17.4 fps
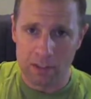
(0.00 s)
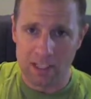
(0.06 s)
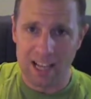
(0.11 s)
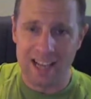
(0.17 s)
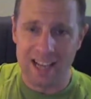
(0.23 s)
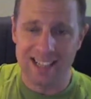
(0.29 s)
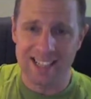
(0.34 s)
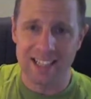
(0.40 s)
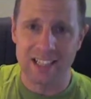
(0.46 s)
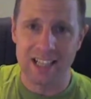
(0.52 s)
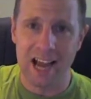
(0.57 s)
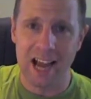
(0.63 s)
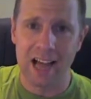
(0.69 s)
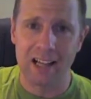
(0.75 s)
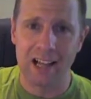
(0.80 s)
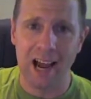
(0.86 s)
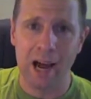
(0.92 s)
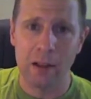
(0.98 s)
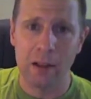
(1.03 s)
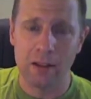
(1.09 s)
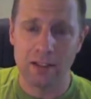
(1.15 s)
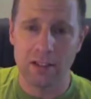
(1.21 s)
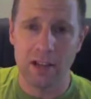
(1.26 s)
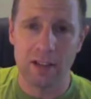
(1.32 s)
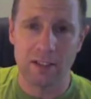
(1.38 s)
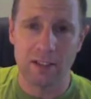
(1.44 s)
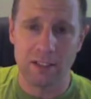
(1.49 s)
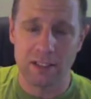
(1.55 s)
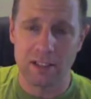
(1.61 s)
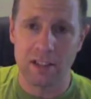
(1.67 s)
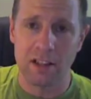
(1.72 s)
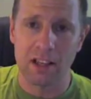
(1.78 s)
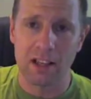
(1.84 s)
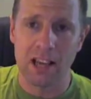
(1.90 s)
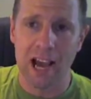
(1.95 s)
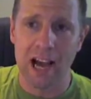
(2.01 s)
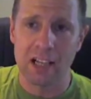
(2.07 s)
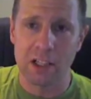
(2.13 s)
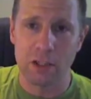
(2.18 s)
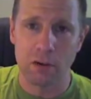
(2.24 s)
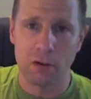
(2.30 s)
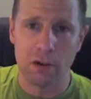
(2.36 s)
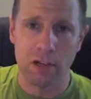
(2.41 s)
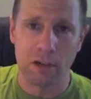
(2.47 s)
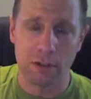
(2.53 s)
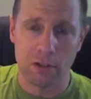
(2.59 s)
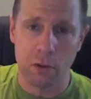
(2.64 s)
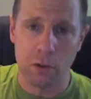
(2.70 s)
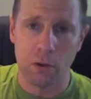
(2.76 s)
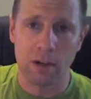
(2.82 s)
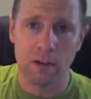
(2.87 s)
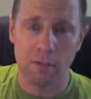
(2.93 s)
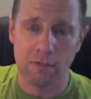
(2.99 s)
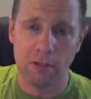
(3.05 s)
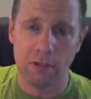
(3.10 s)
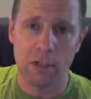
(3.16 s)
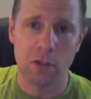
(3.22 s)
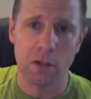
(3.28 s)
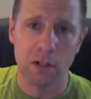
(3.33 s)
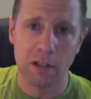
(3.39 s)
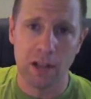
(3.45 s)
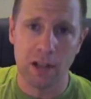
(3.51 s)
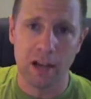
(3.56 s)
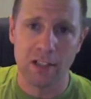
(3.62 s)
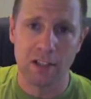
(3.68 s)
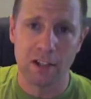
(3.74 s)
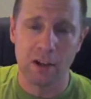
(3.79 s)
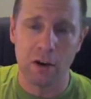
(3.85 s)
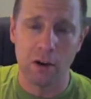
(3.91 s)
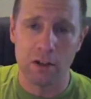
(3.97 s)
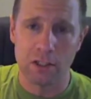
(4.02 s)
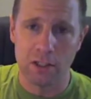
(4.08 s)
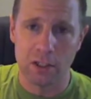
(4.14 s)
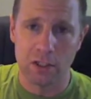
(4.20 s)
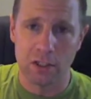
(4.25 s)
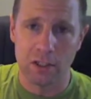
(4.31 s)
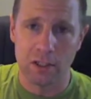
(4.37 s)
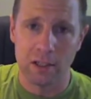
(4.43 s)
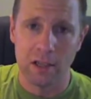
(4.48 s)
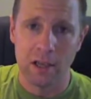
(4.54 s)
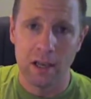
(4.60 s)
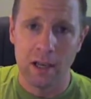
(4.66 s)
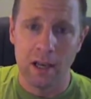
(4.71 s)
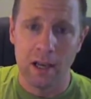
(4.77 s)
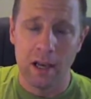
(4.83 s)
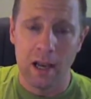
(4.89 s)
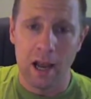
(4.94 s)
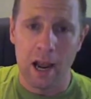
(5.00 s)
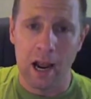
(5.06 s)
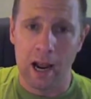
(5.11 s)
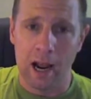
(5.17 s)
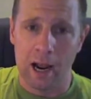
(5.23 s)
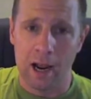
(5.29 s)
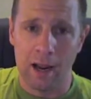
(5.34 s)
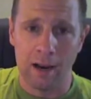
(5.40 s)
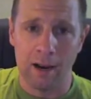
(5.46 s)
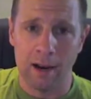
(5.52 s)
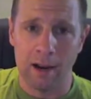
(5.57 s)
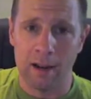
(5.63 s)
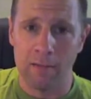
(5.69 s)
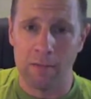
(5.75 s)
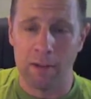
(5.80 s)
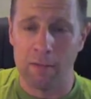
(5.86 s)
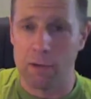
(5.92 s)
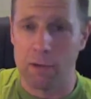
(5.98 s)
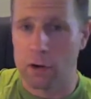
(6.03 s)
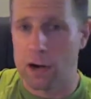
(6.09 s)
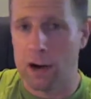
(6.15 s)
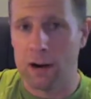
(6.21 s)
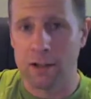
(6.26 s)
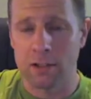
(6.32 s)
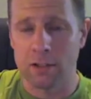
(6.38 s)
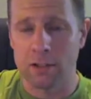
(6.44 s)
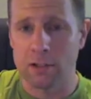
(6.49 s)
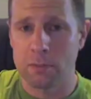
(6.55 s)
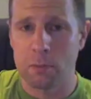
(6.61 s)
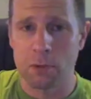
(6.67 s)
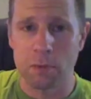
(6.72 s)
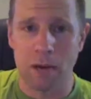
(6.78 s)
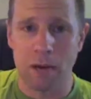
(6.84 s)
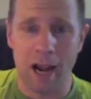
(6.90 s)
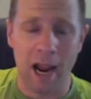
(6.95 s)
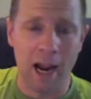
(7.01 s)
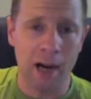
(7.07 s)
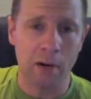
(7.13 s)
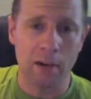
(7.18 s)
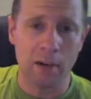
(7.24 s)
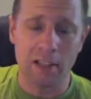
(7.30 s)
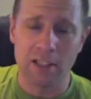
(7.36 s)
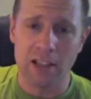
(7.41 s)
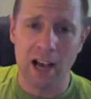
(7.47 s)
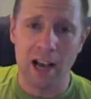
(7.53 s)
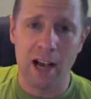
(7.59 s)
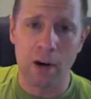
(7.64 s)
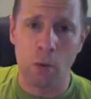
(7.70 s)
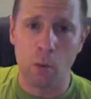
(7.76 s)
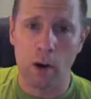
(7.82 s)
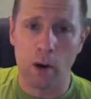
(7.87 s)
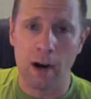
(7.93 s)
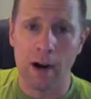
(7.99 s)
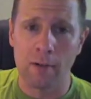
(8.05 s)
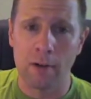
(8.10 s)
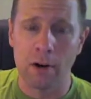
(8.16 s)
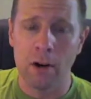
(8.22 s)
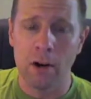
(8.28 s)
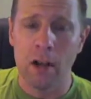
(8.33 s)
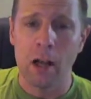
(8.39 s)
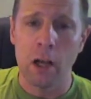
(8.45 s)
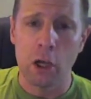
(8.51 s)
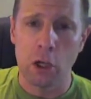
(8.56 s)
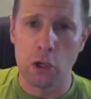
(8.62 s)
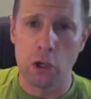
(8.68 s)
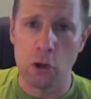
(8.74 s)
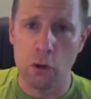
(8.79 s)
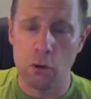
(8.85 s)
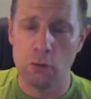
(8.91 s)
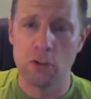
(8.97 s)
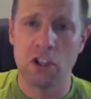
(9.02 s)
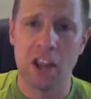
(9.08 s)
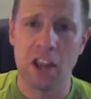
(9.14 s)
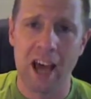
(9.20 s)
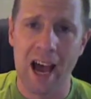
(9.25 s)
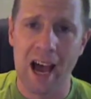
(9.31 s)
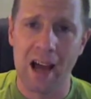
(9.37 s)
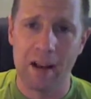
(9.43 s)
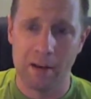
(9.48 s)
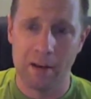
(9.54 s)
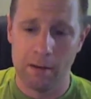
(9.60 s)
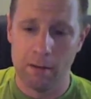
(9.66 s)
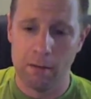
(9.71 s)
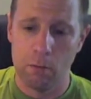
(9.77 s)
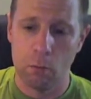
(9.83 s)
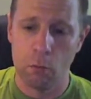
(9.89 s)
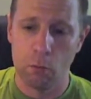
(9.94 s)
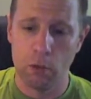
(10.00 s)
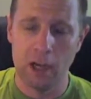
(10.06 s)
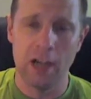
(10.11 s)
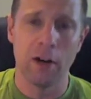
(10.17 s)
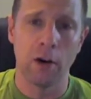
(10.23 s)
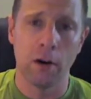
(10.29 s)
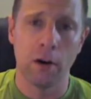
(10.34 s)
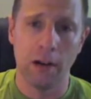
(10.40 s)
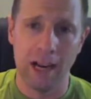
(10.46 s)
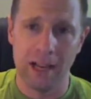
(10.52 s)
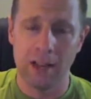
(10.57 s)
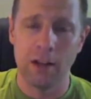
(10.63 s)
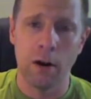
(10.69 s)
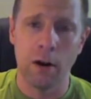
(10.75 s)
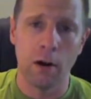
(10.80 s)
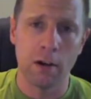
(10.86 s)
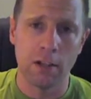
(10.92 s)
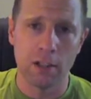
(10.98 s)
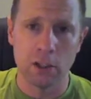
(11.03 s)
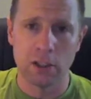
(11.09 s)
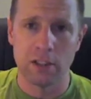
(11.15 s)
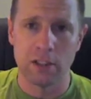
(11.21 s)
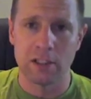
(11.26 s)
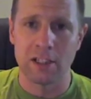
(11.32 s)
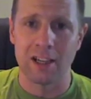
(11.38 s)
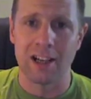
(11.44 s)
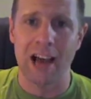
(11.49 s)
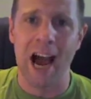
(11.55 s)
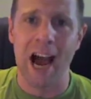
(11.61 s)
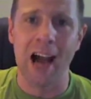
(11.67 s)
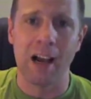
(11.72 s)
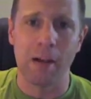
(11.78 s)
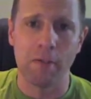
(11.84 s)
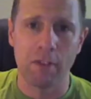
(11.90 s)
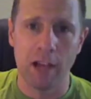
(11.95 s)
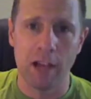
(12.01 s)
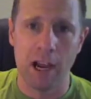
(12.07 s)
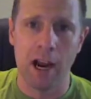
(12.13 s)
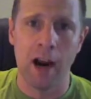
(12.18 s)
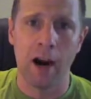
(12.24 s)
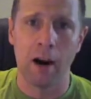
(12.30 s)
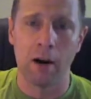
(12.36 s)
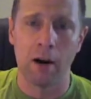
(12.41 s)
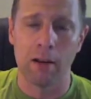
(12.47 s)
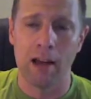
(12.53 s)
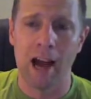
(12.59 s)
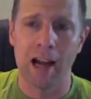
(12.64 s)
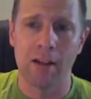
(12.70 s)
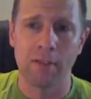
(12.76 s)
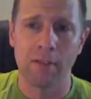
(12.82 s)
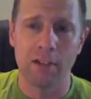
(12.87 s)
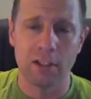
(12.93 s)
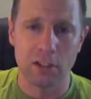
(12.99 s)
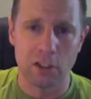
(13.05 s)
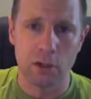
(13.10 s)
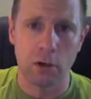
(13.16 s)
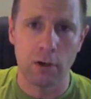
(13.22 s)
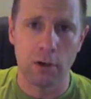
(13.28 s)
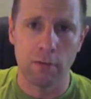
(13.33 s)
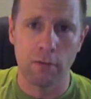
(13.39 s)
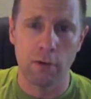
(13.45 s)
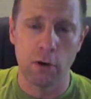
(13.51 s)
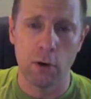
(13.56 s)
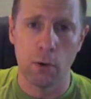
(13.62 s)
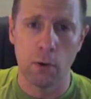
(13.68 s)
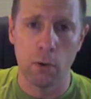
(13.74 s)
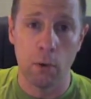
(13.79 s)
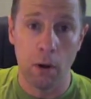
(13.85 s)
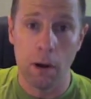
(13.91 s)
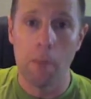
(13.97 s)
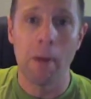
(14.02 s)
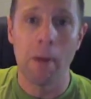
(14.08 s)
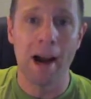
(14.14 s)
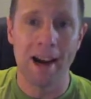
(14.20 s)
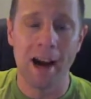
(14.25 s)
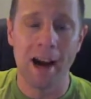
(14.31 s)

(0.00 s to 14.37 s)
because that is exactly how the assistant to the casting director is going to feed you the lines in the audition. And if your character is supposed to be angry, sad, or whatever, use that reader in the audition's lack of care, lack of concern for you